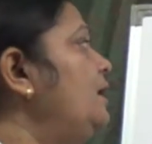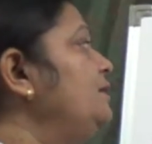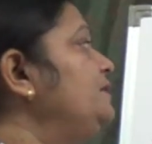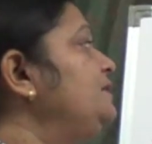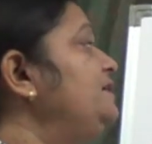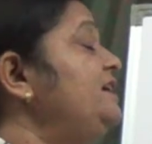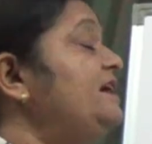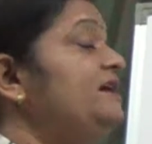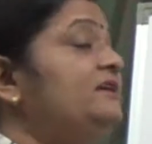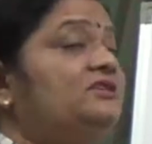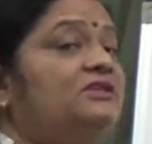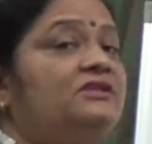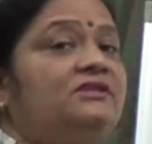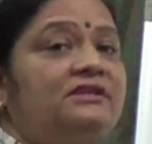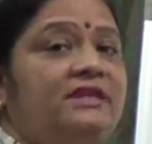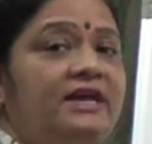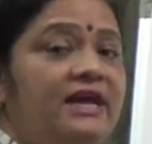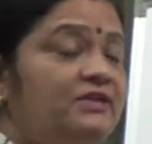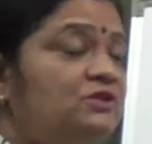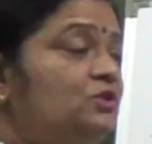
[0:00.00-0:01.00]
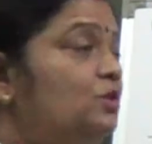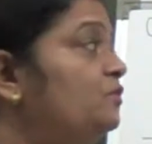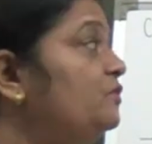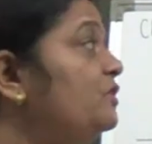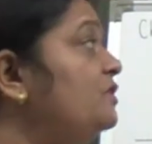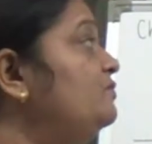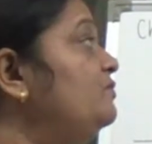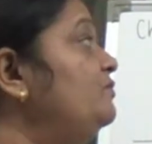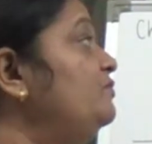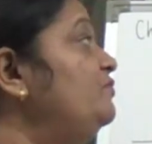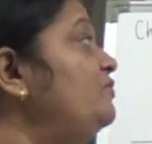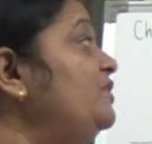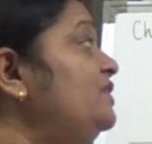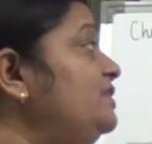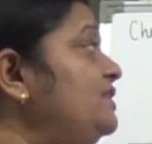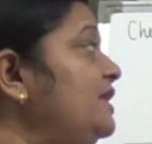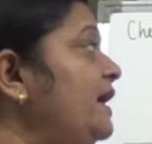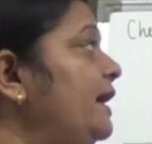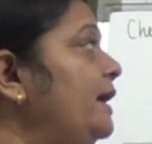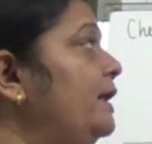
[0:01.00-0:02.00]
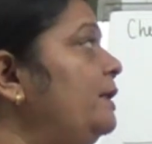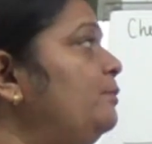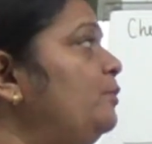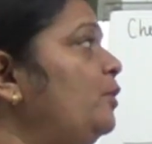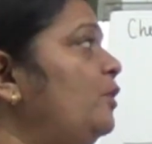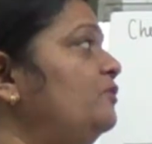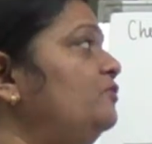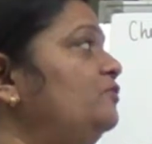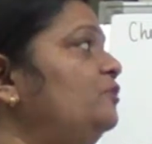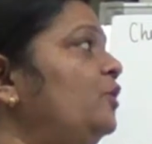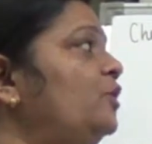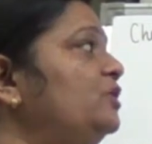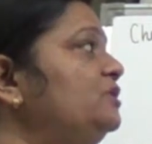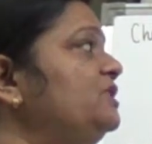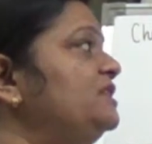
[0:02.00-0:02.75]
Reaction takes over with the help of what?